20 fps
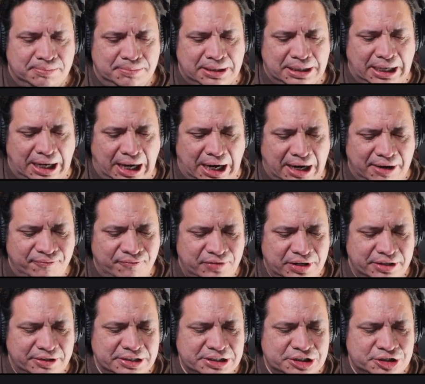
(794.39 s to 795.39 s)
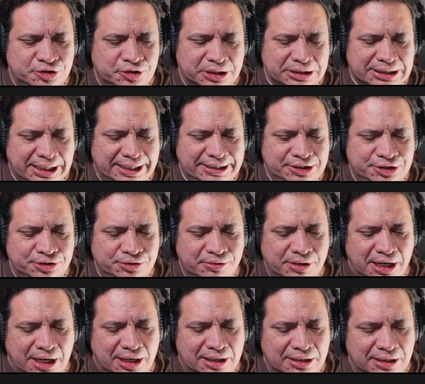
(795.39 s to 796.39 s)
But I'm very strict. I do
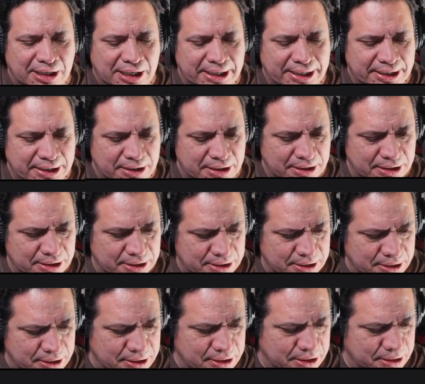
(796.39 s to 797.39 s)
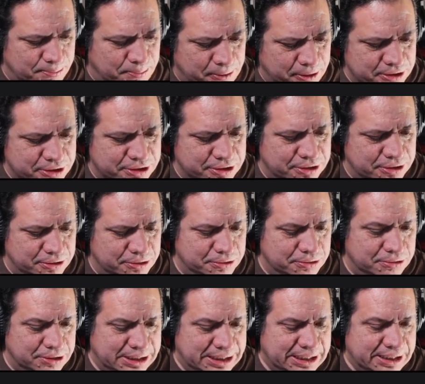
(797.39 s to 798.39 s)
not like the person
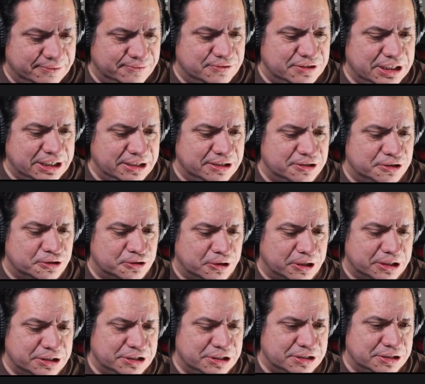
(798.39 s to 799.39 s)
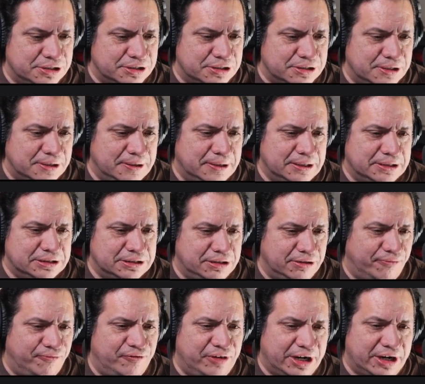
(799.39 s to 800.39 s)
who gives the instructions
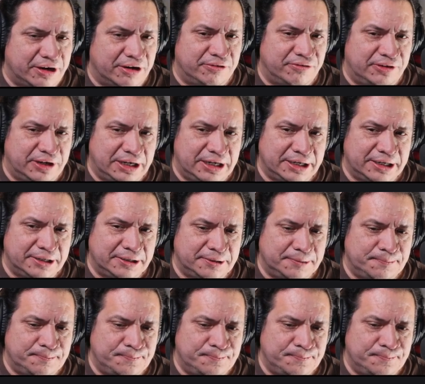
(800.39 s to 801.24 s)
to verify.